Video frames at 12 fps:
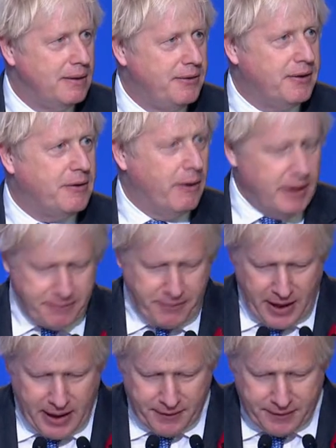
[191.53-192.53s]
to coin a
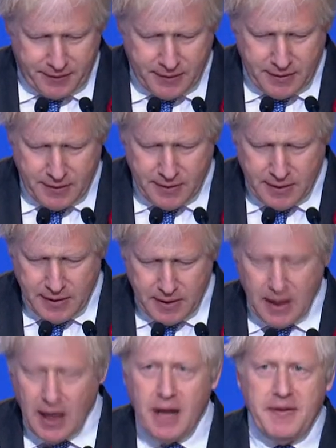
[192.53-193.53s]
phrase.
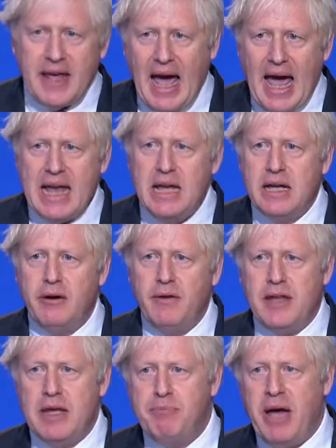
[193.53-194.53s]
And the anger
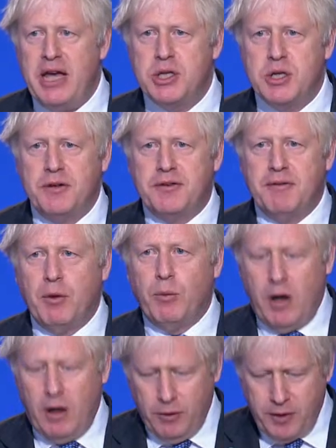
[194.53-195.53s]
and the impatience of the
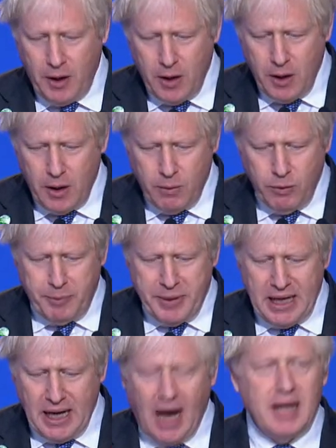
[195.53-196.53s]
world will
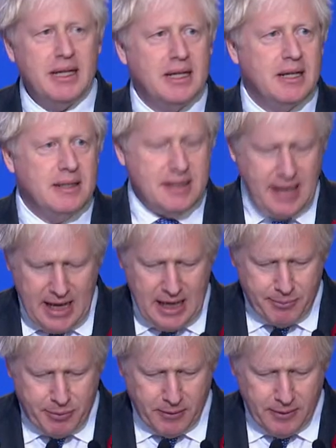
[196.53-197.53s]
be
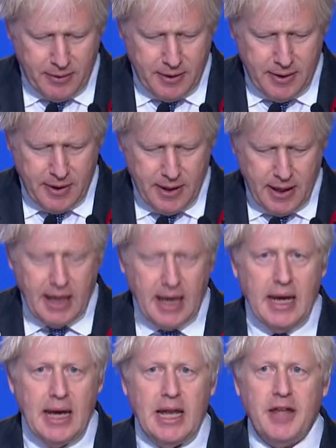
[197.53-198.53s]
uncontainable
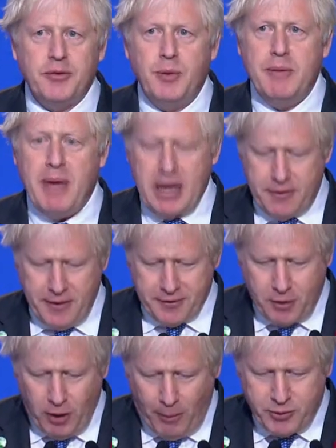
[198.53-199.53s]
unless we make
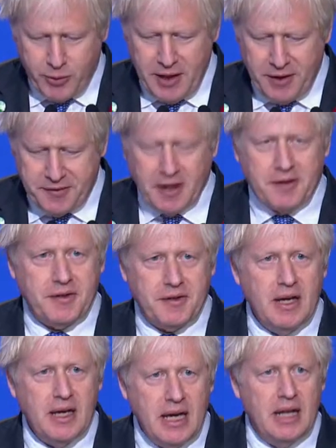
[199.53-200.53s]
this COP26
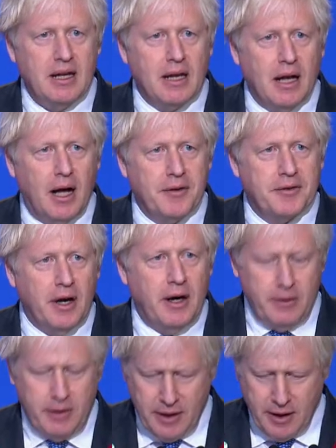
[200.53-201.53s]
in
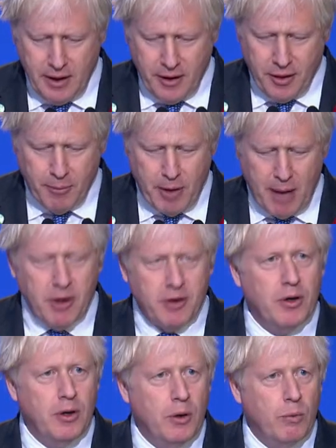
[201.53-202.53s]
Glasgow the
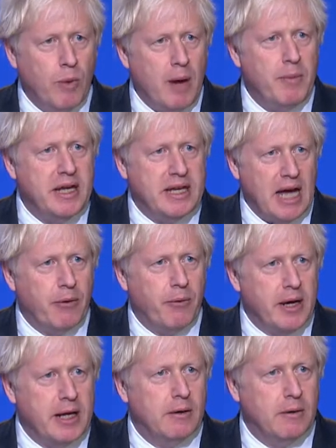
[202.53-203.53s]
moment when we get
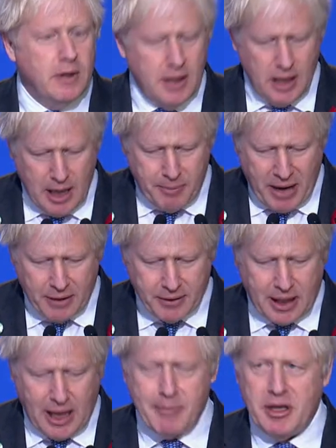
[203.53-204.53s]
real
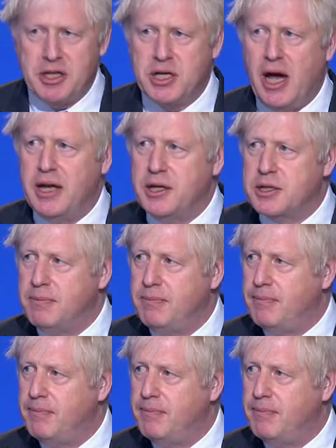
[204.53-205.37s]
about climate change.